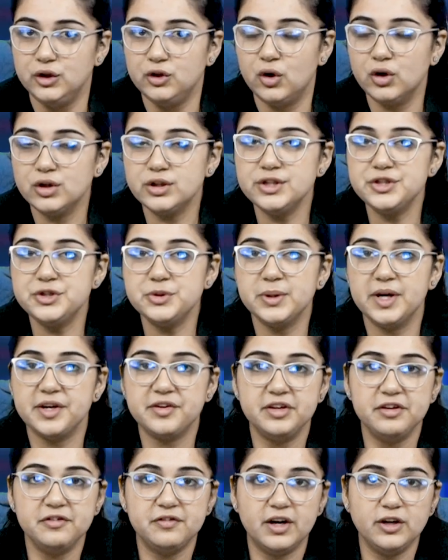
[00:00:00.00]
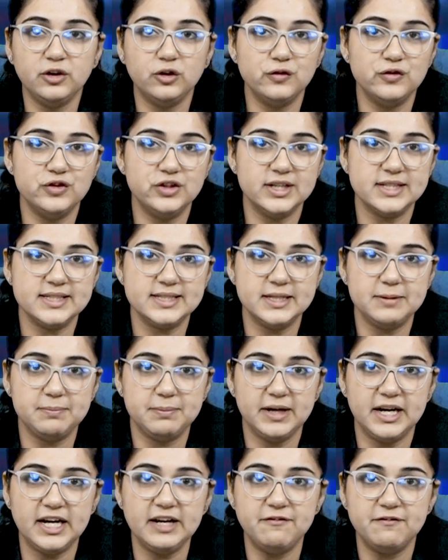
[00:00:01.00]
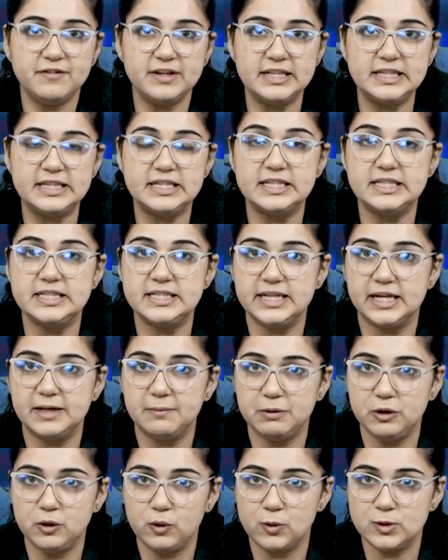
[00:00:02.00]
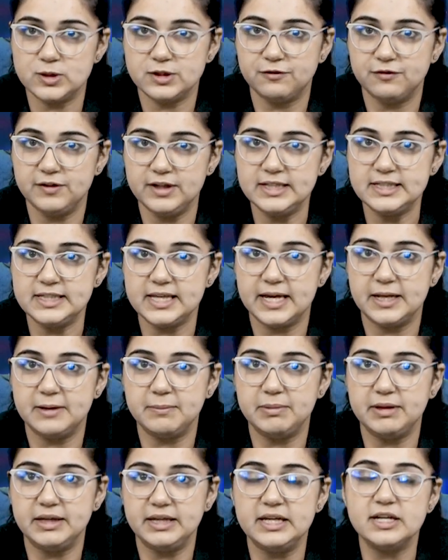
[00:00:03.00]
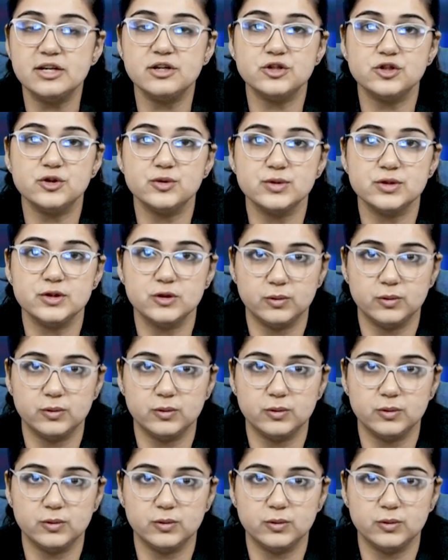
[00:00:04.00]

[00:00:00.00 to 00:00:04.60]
Doctors to get refund of GST paid with DNB course fees, NBE issues